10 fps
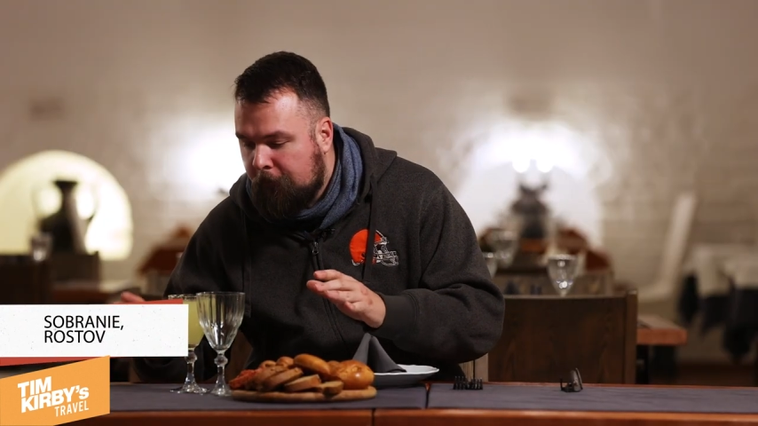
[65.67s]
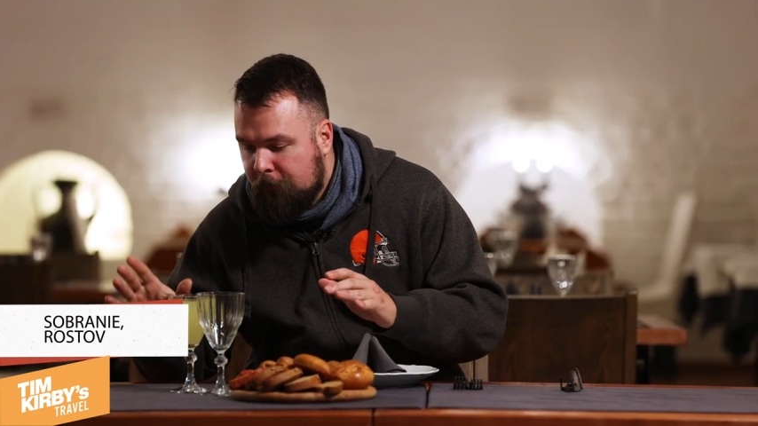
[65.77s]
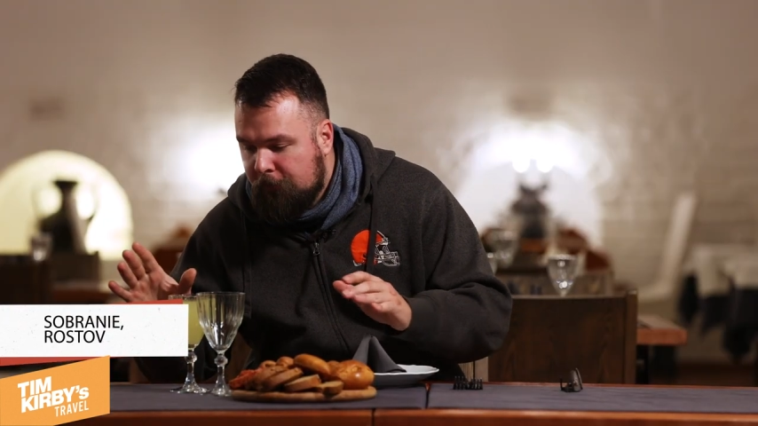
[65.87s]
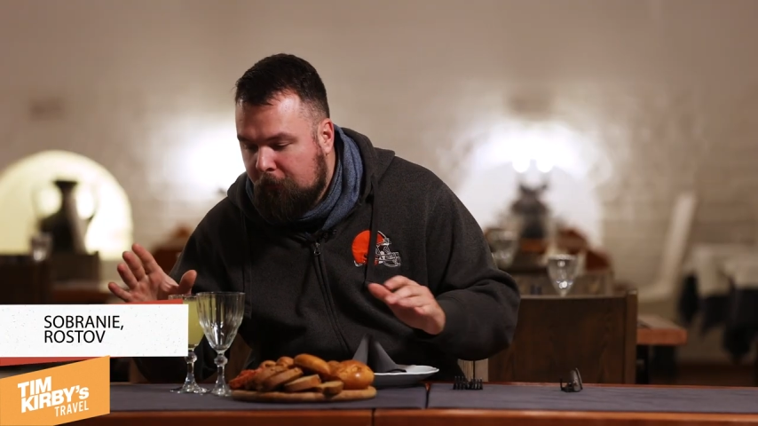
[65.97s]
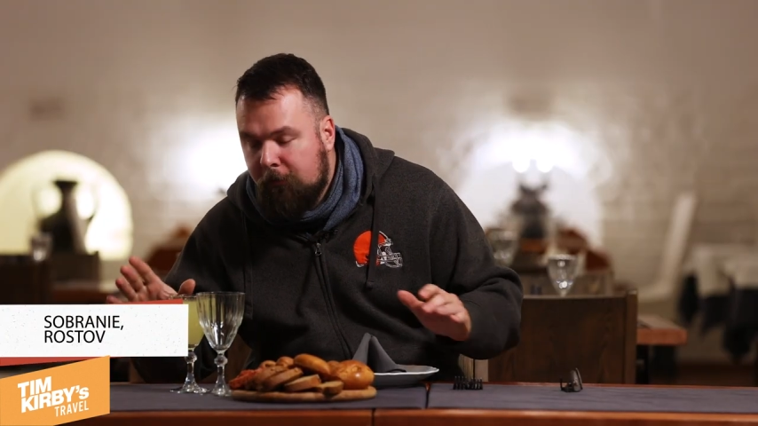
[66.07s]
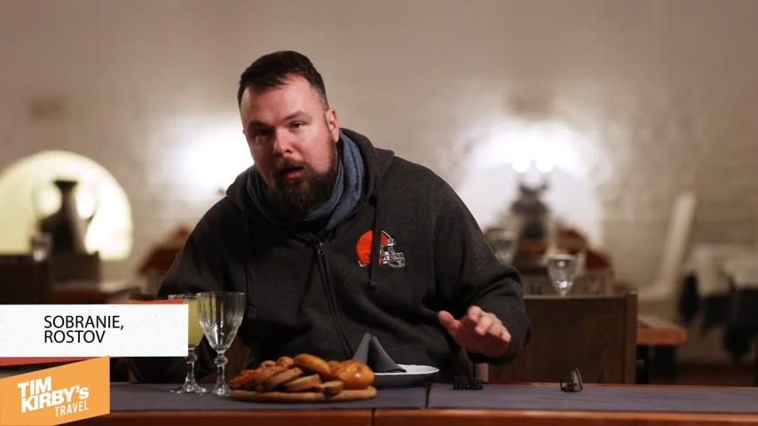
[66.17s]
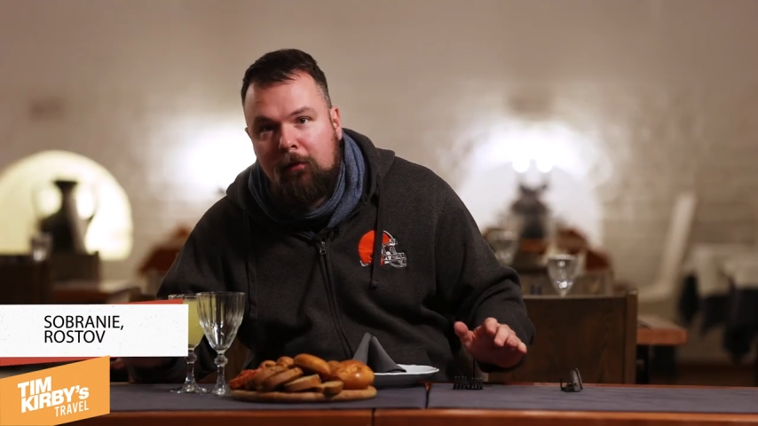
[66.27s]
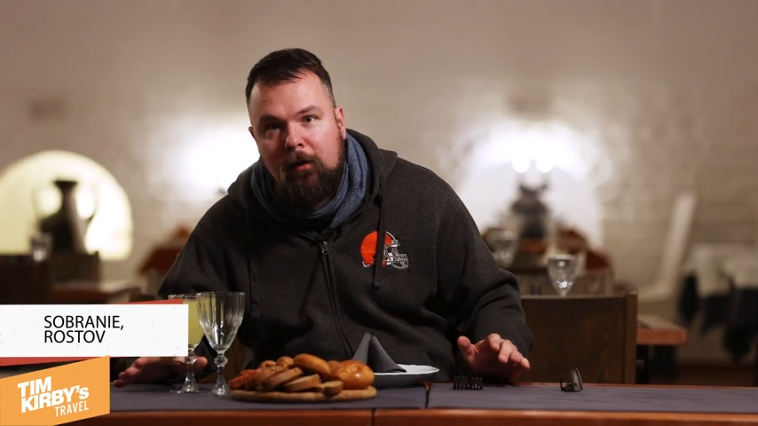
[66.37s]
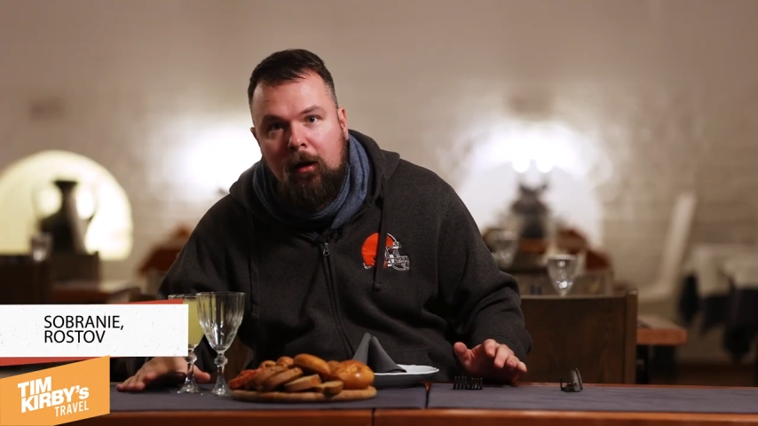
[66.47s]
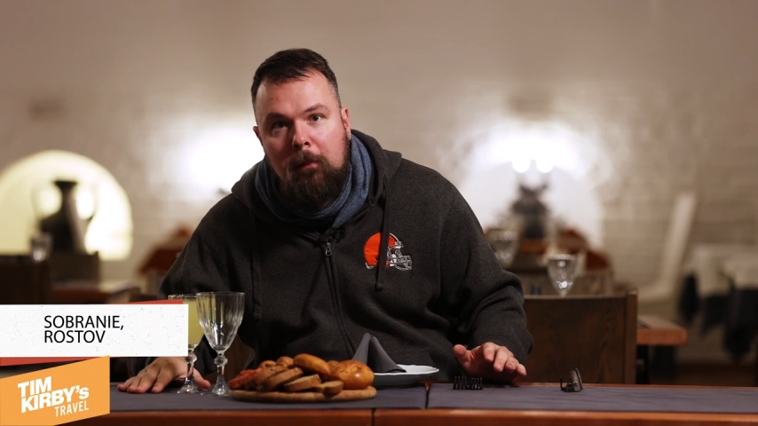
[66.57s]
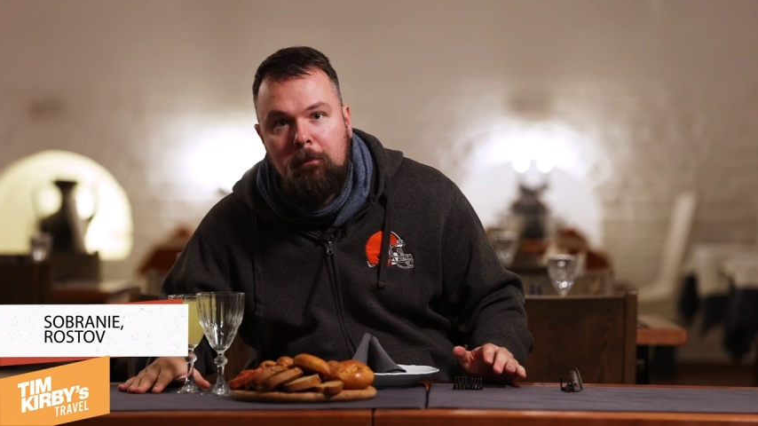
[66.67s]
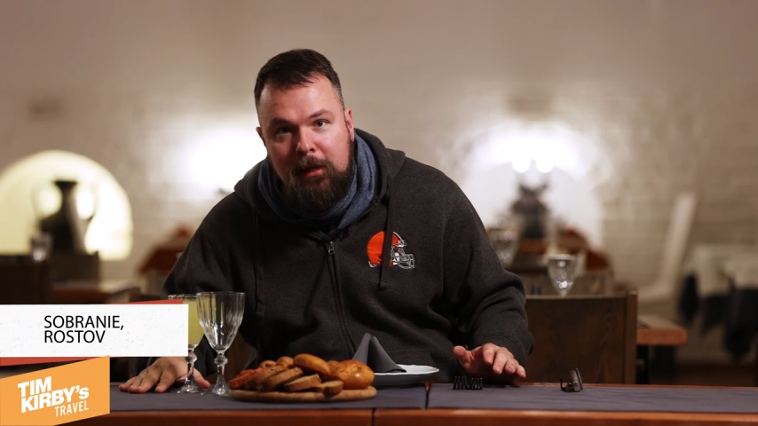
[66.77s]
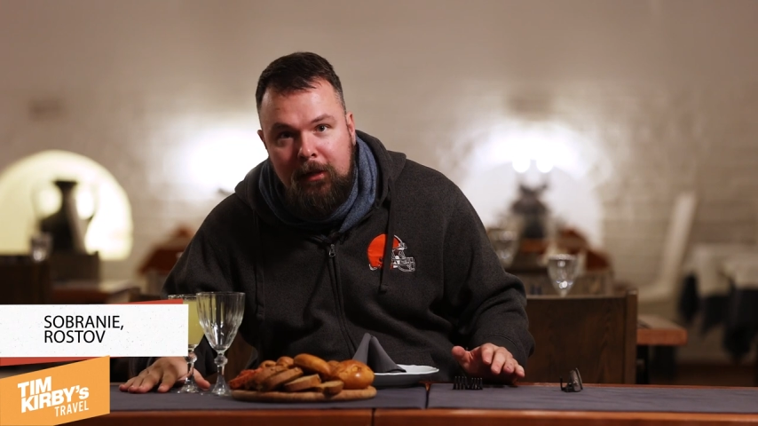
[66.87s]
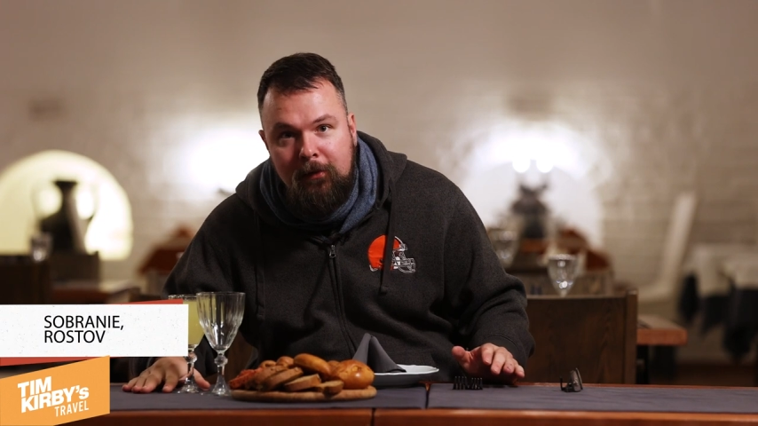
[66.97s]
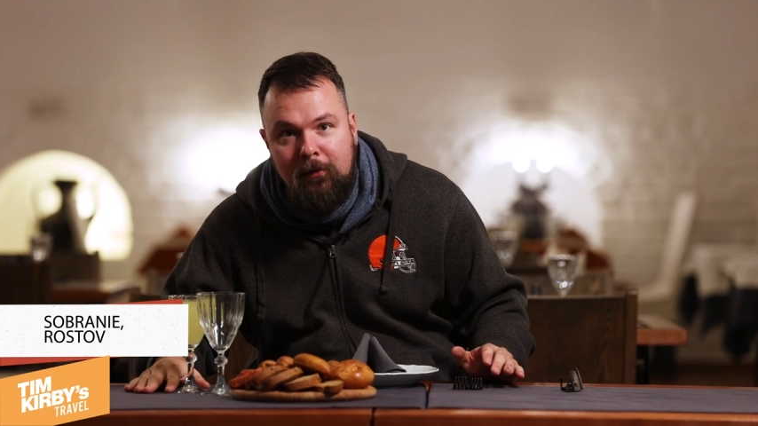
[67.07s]
First off, we have
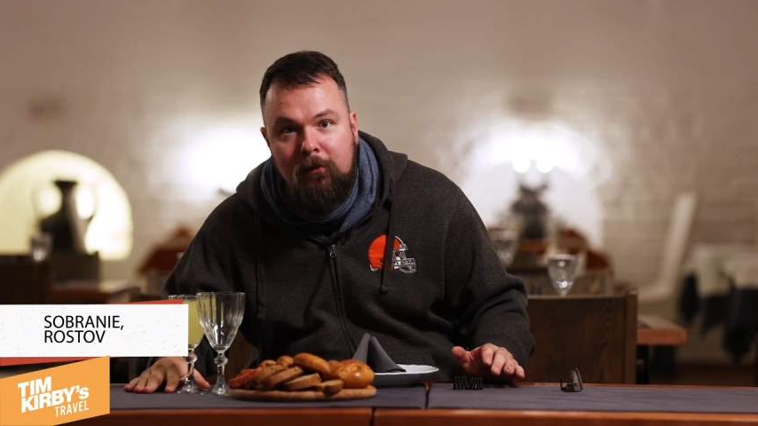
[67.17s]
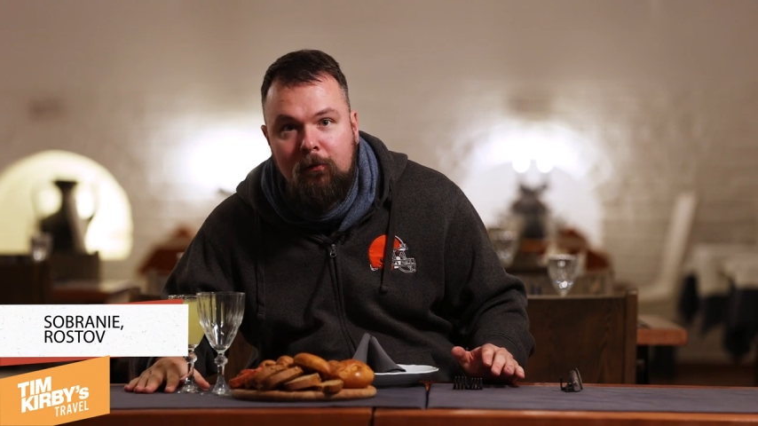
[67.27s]
mead,